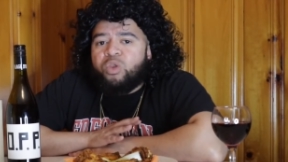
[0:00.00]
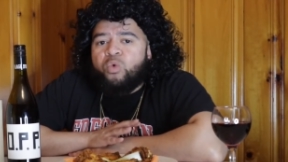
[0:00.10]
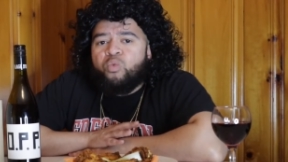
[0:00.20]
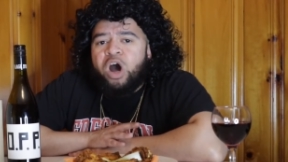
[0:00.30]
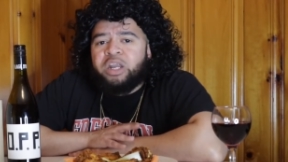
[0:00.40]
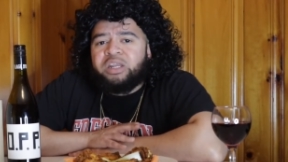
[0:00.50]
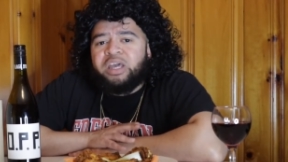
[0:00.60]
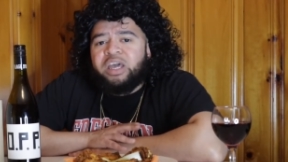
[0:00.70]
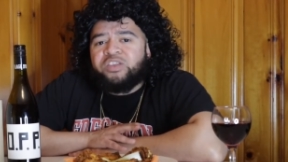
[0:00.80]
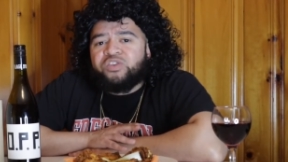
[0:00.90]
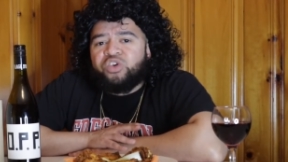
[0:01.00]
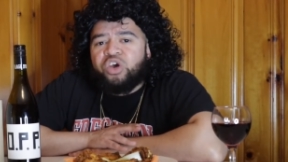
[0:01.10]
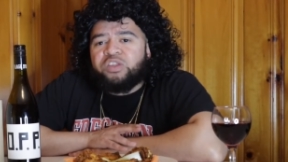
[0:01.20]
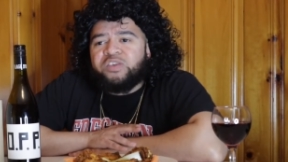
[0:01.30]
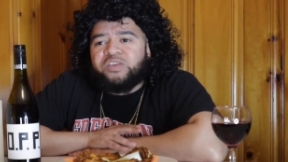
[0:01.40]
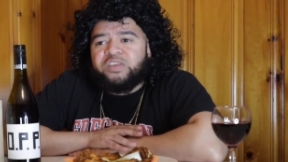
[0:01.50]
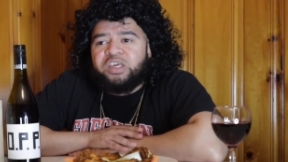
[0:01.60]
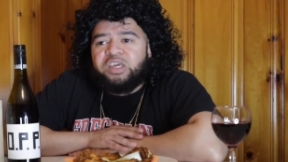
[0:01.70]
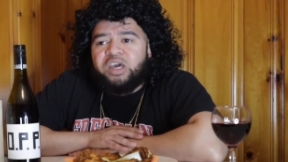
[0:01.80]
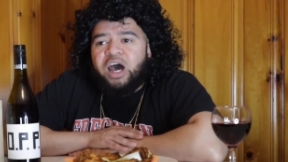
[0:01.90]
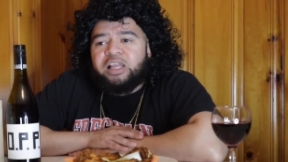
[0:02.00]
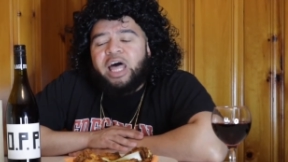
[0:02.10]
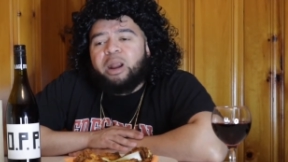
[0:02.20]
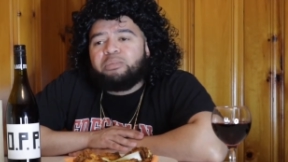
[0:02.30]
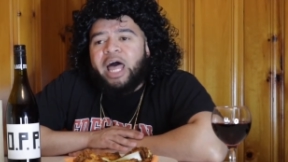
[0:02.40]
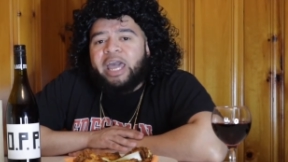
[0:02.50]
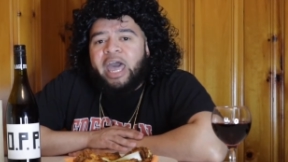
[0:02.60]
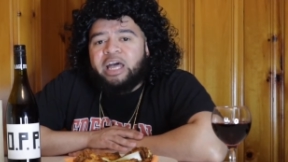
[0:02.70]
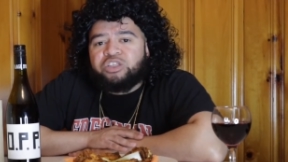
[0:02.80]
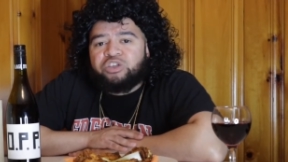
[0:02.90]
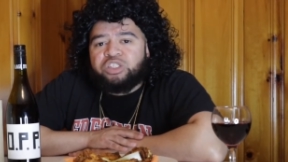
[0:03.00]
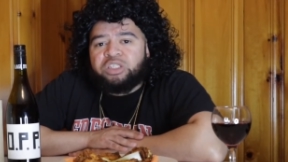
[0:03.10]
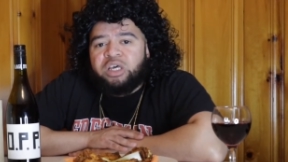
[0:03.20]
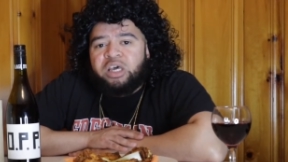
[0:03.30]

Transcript: One, it's good to see a lot of black actors